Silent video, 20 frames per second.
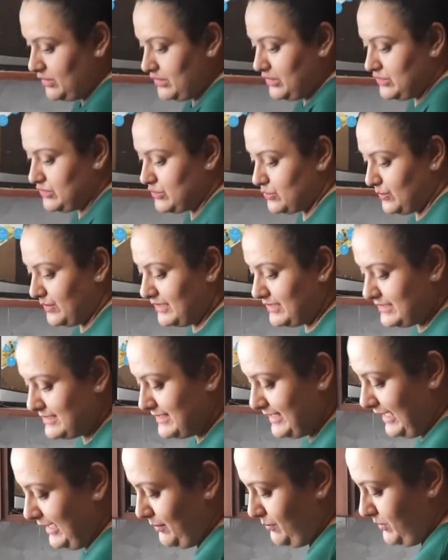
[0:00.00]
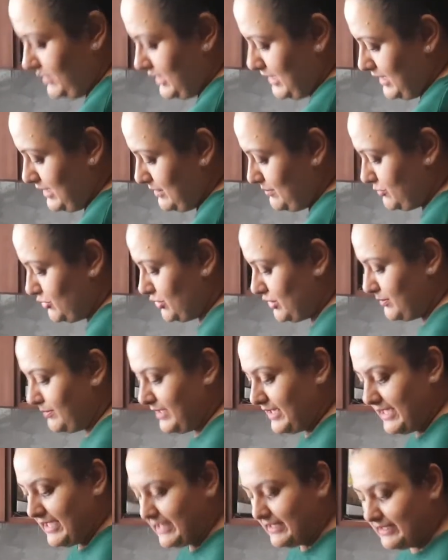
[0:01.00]
So in the same ghee, I'm gonna be
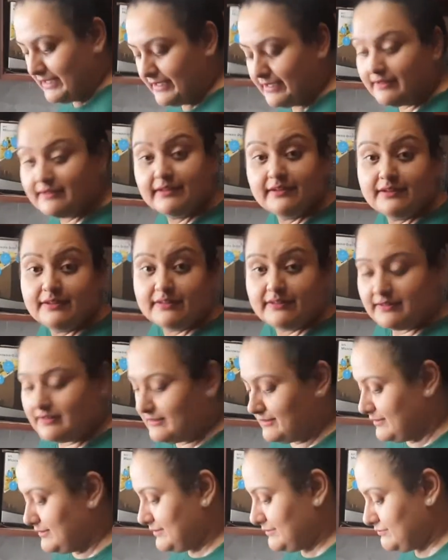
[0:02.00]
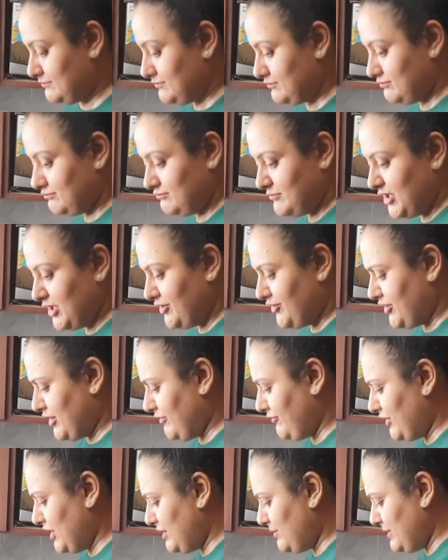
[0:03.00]
adding the
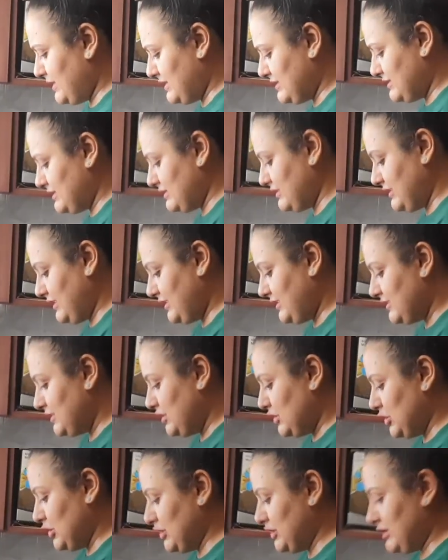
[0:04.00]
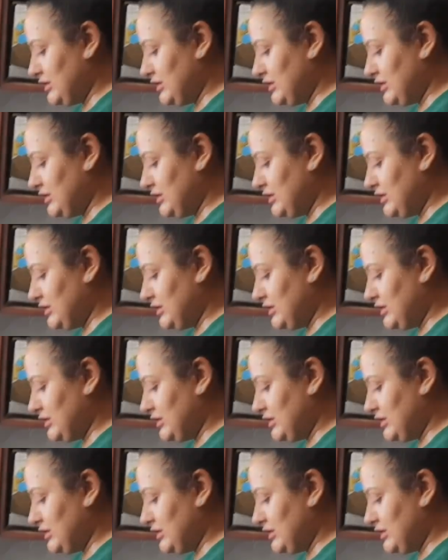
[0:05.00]
rava basically, or